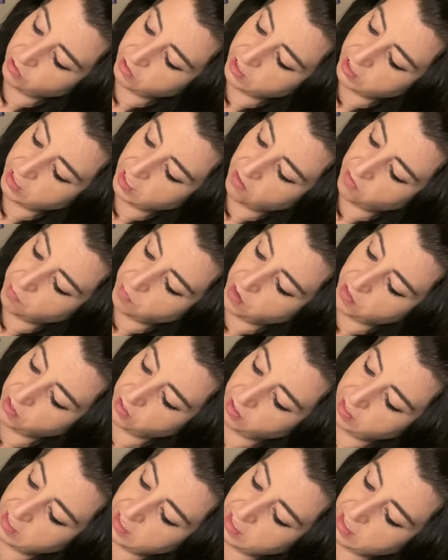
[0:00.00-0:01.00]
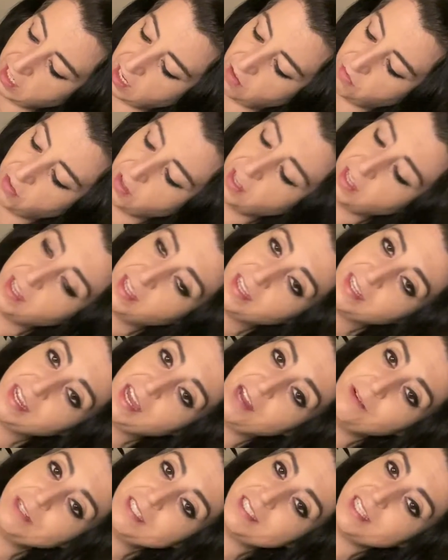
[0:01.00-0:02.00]
stuff, motherly stuff. Yeah, I
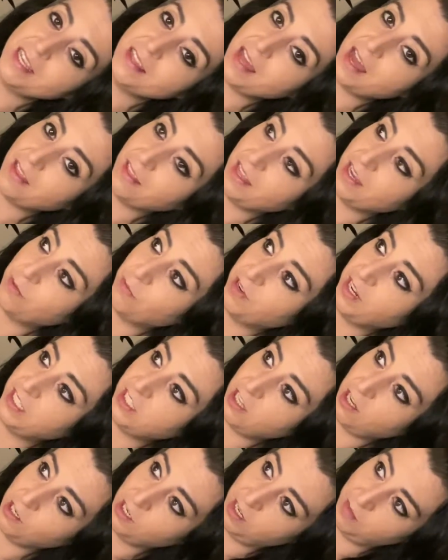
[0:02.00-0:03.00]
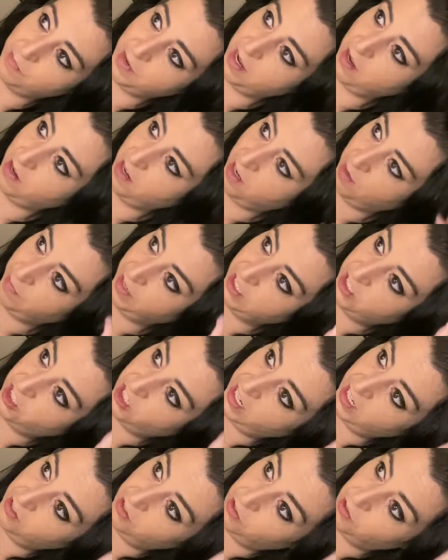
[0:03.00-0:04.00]
always say that, like when I talk about on my
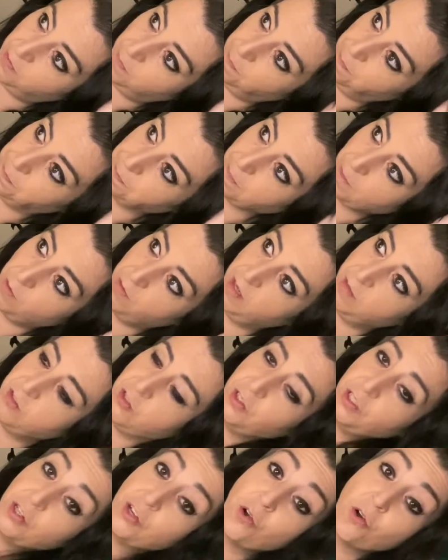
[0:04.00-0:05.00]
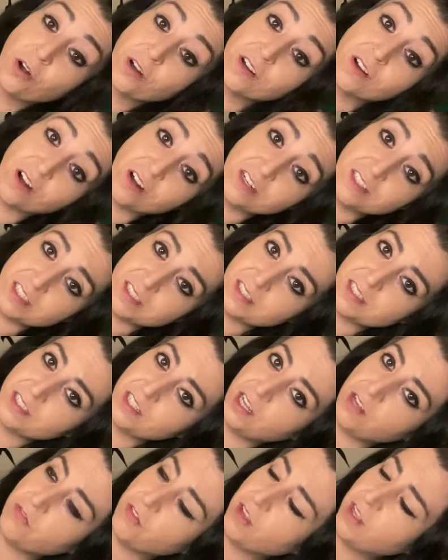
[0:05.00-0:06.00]
channel, when I'm doing court cards and
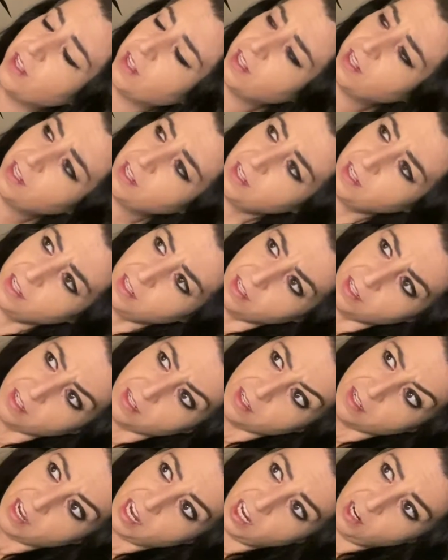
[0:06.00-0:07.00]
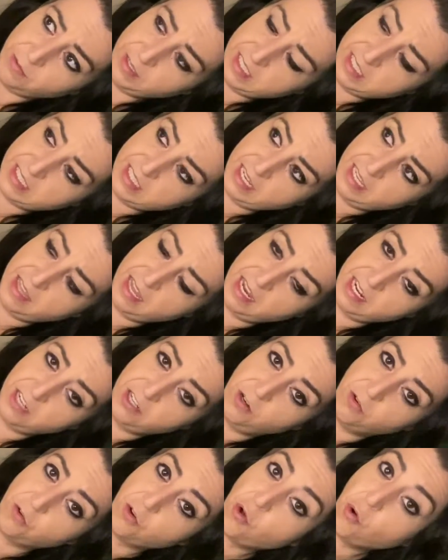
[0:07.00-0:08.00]
stuff, I always say that, you
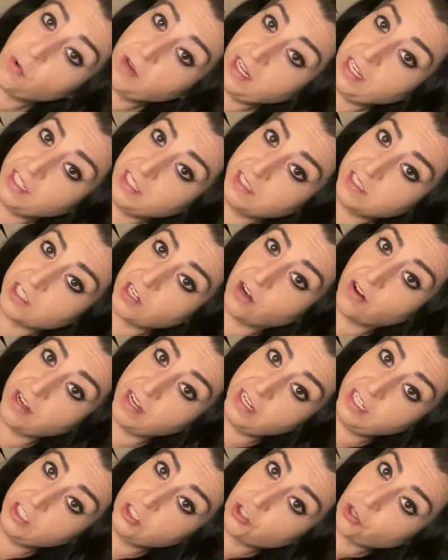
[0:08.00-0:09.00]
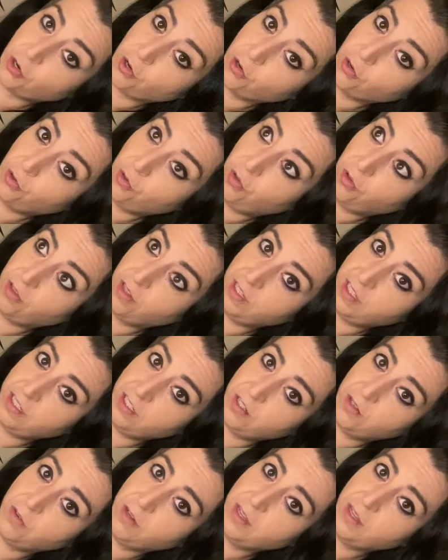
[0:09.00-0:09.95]
know, queens are internal, you know,